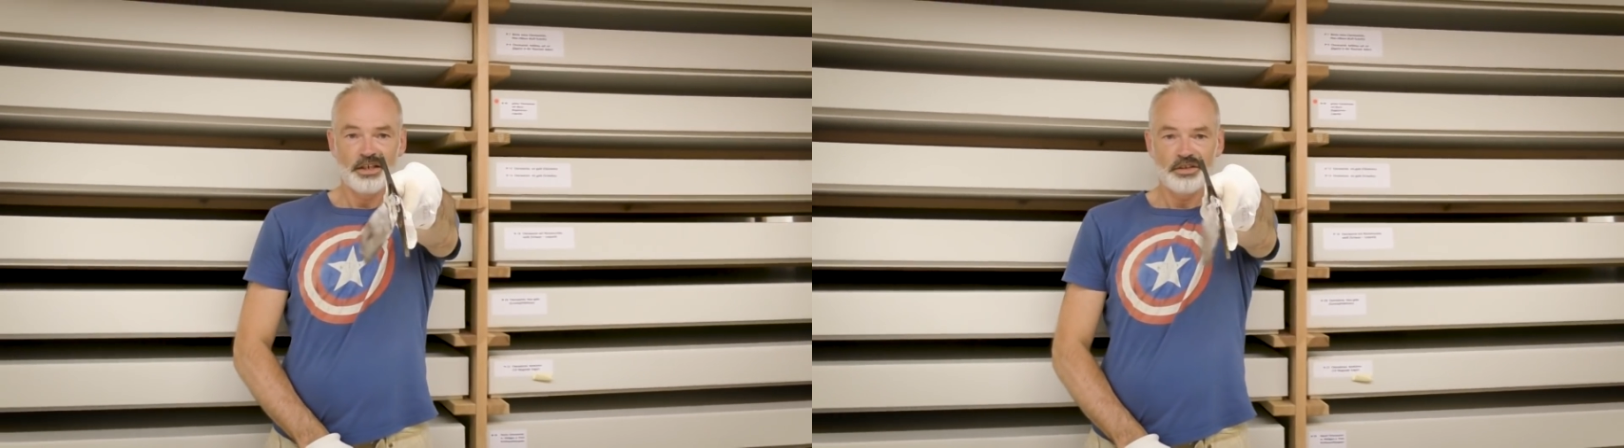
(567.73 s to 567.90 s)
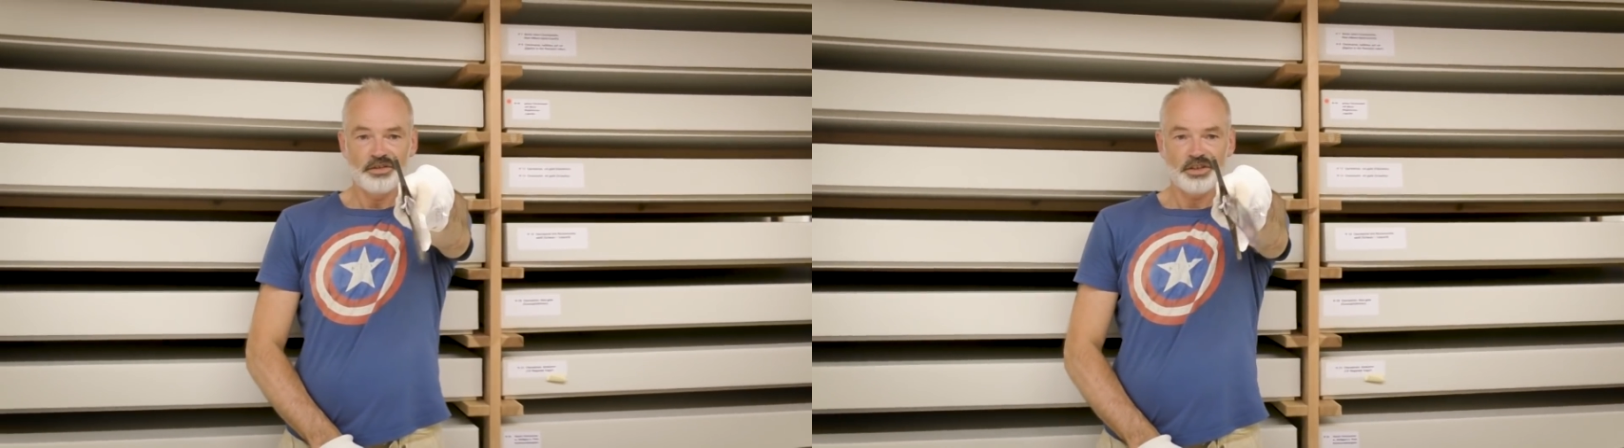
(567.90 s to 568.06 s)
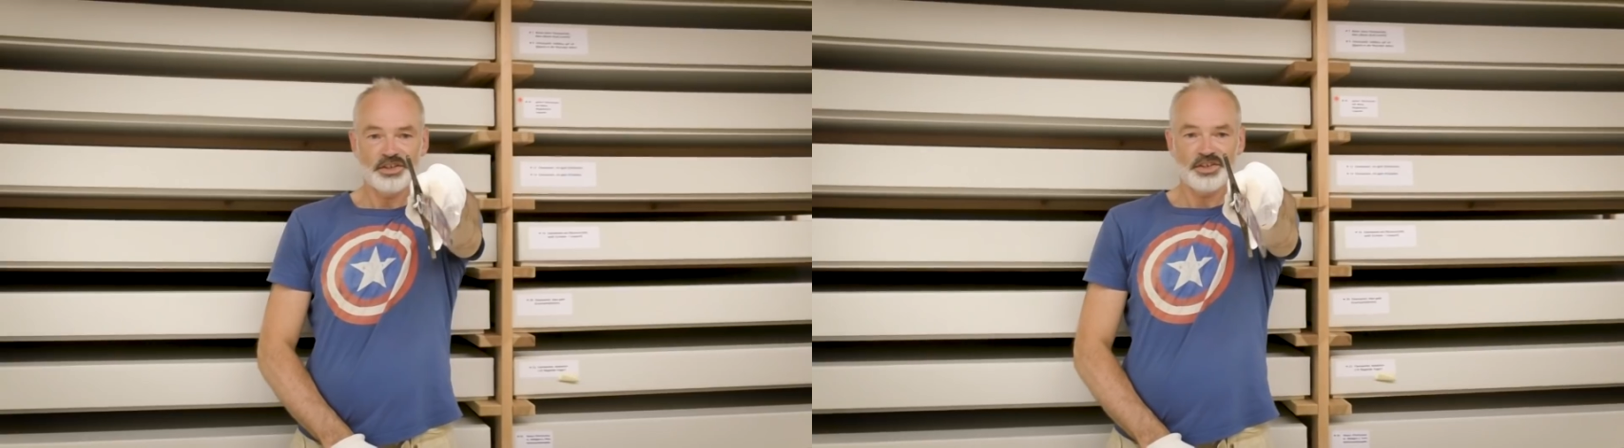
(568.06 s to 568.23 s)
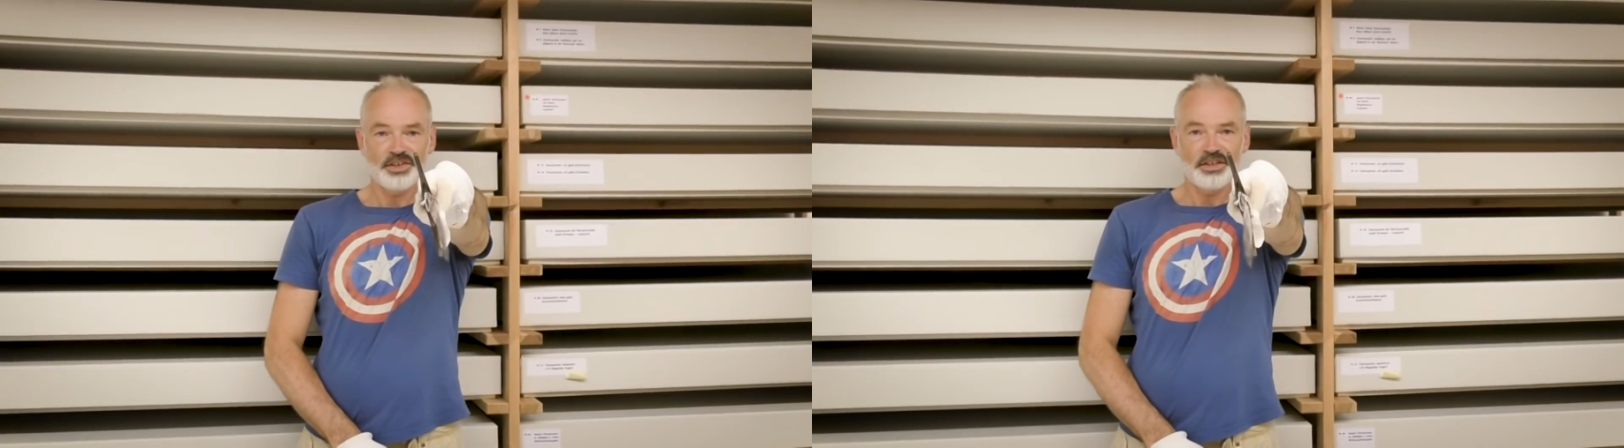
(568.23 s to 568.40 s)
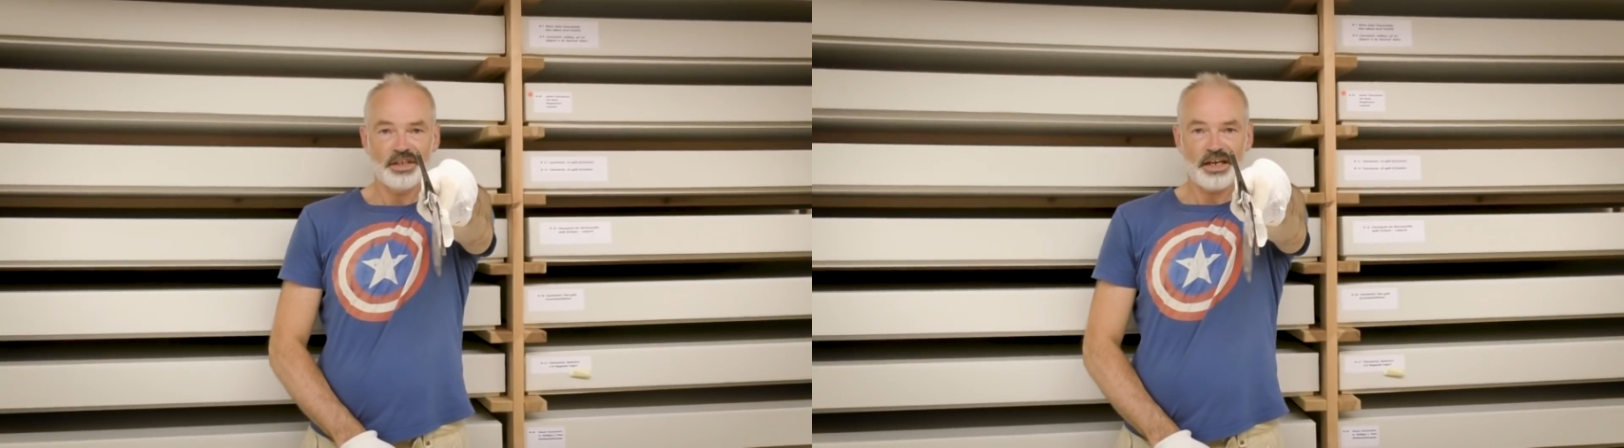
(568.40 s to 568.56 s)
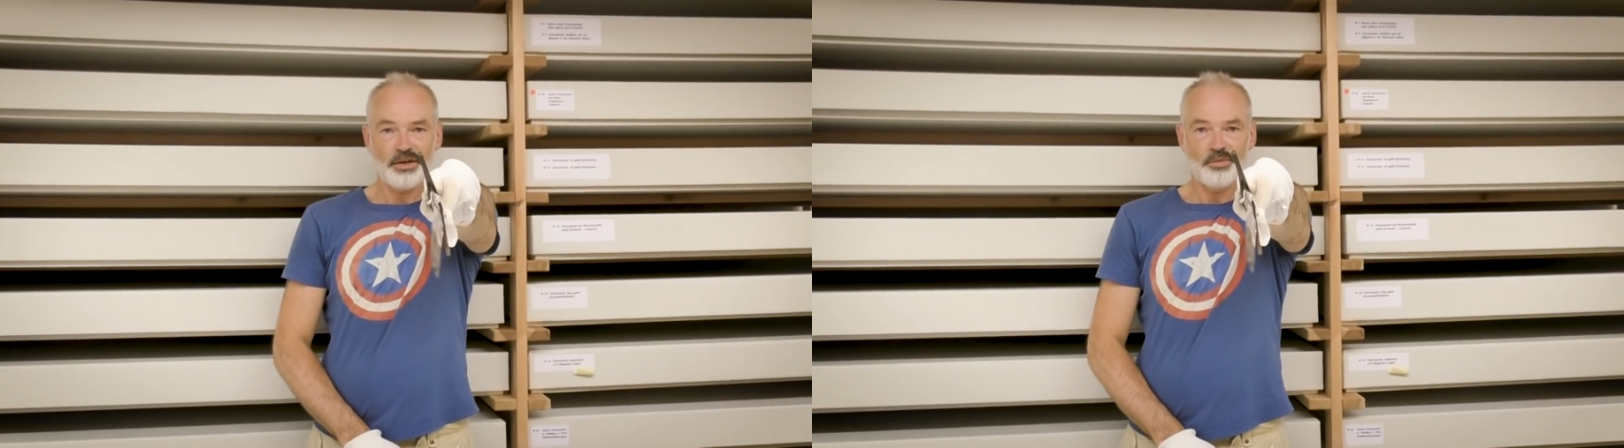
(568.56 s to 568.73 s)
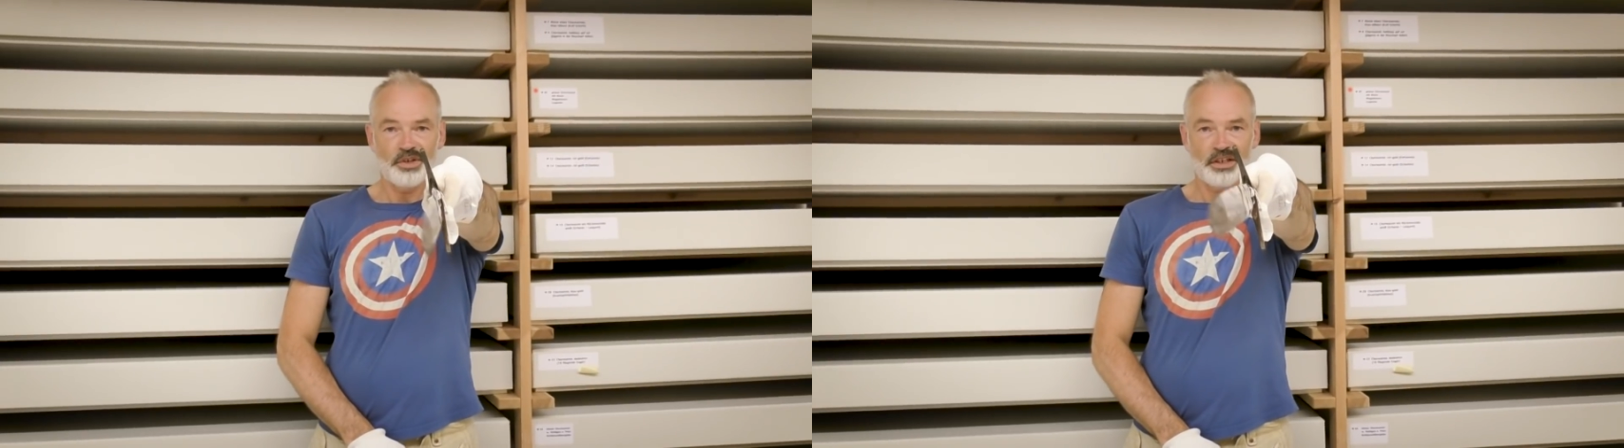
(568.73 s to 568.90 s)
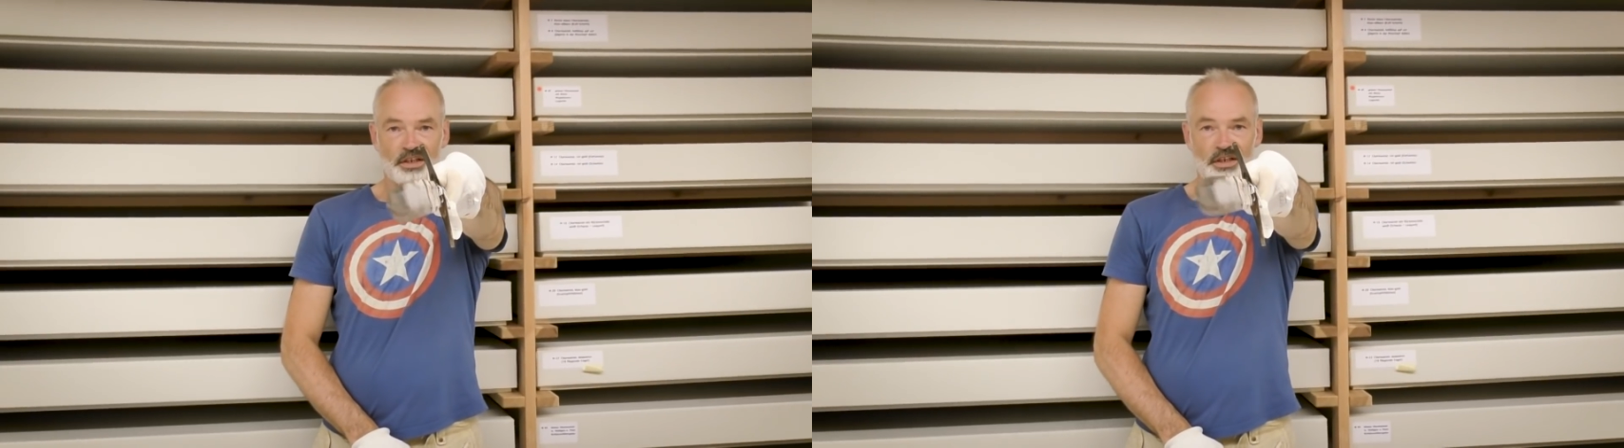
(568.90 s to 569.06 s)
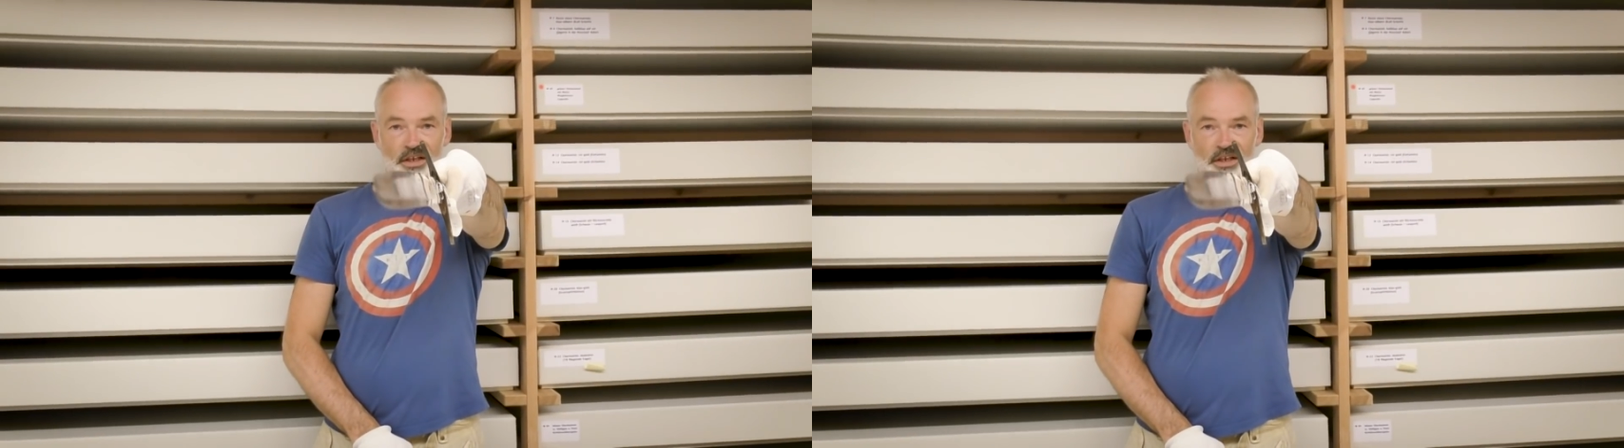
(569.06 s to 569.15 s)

You can see that will